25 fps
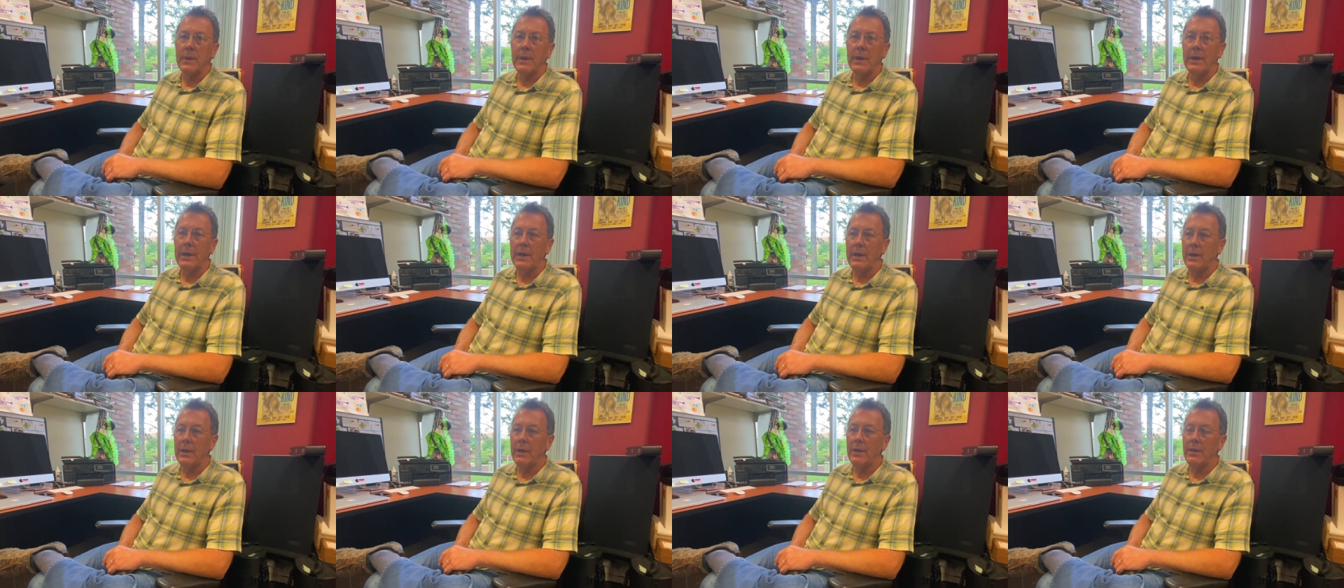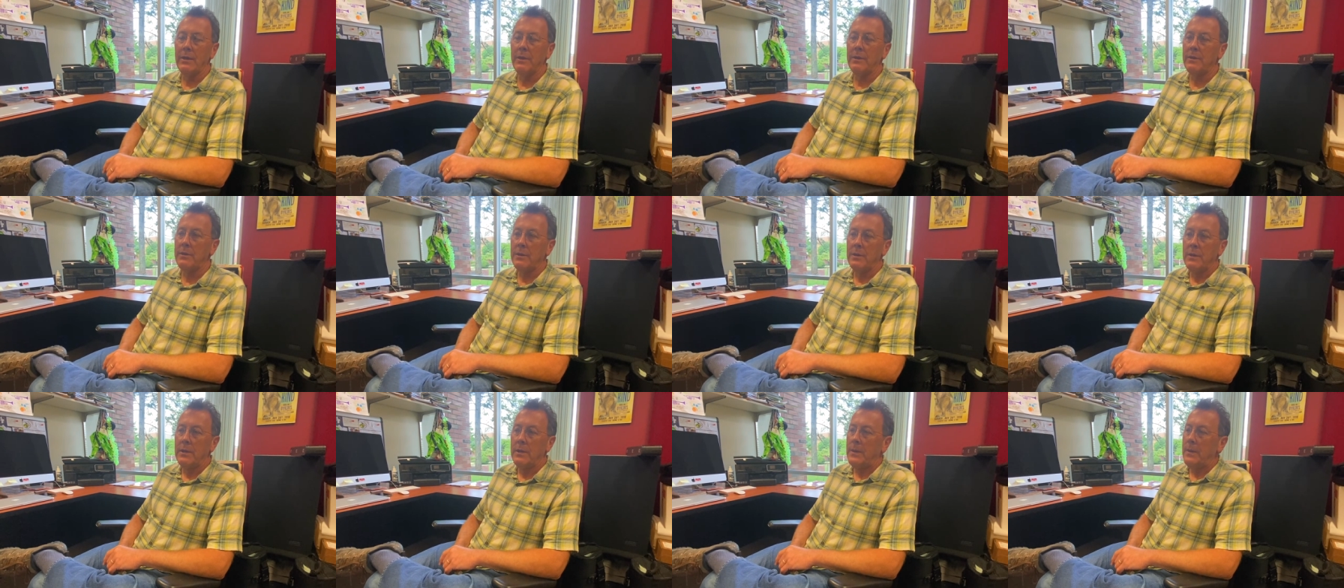And
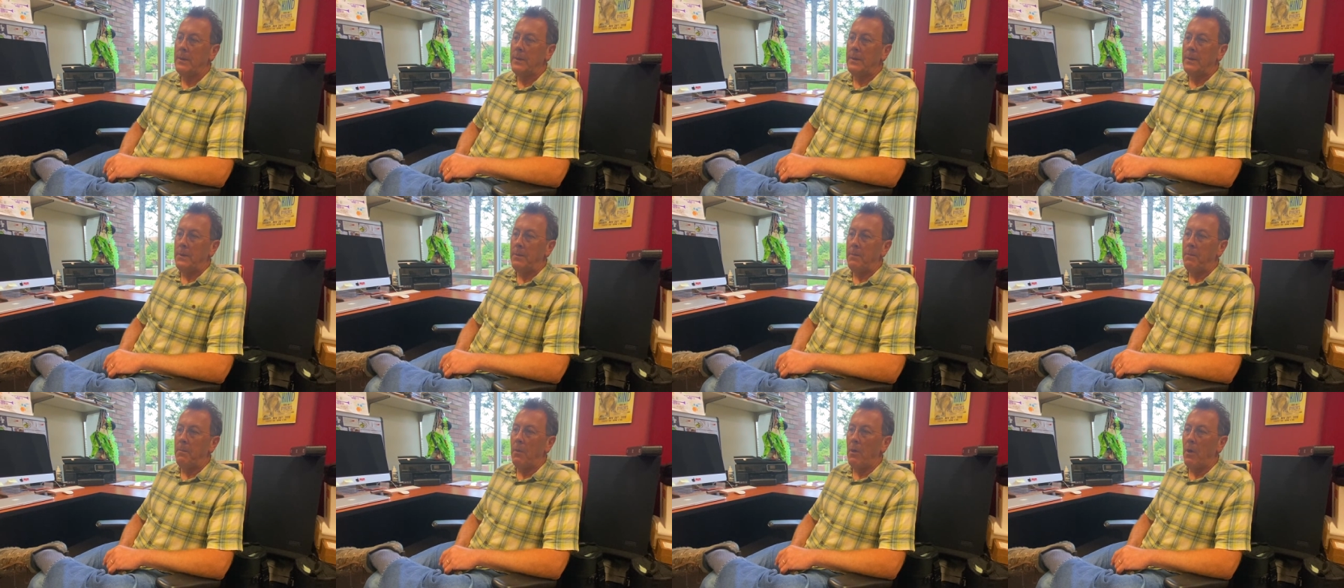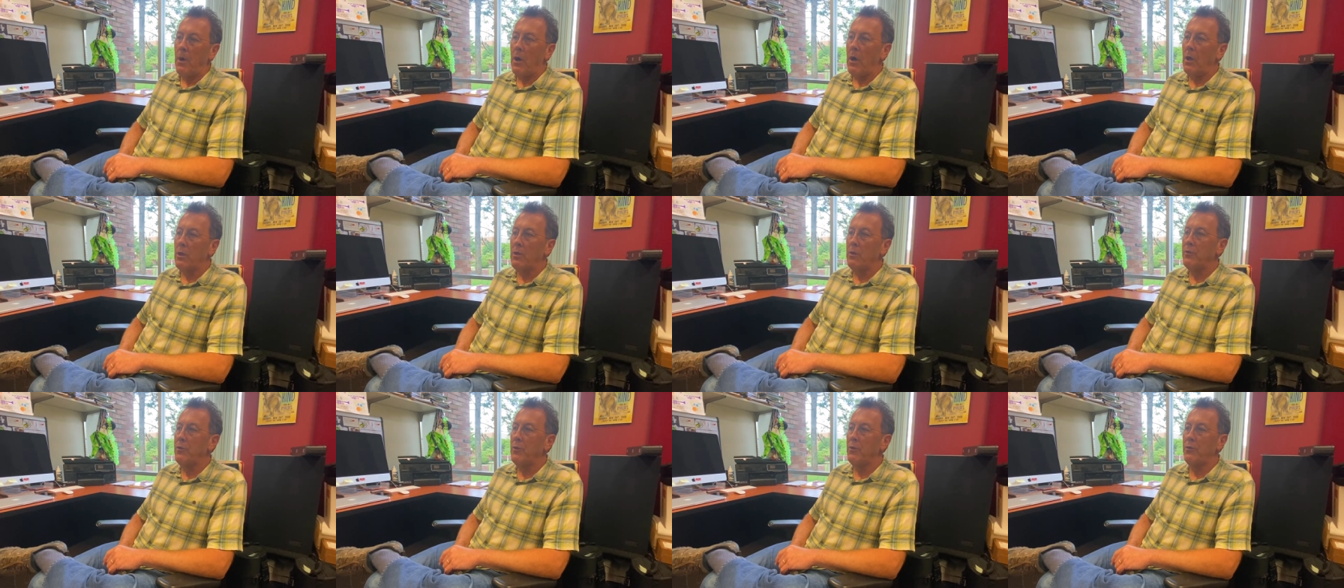
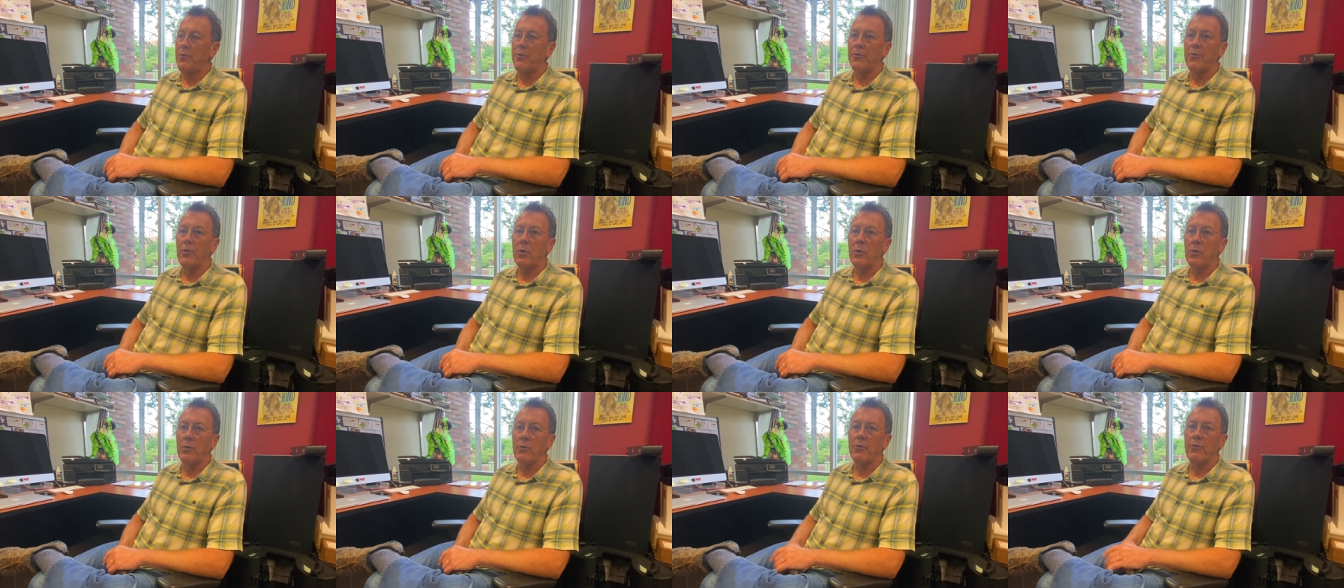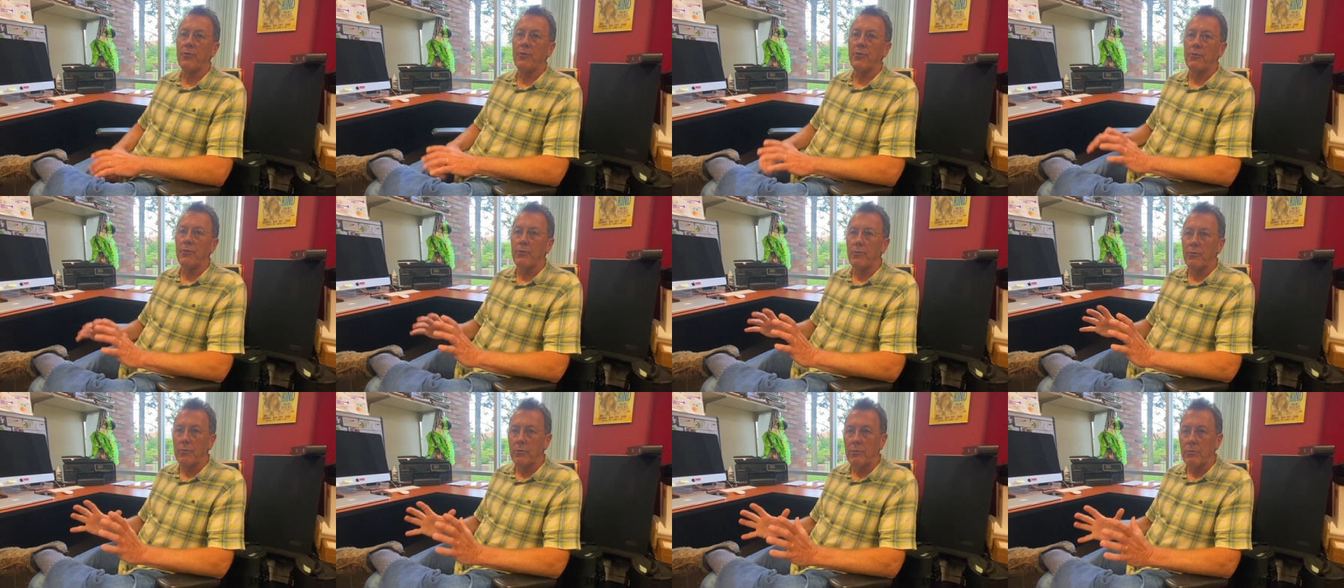all of those folks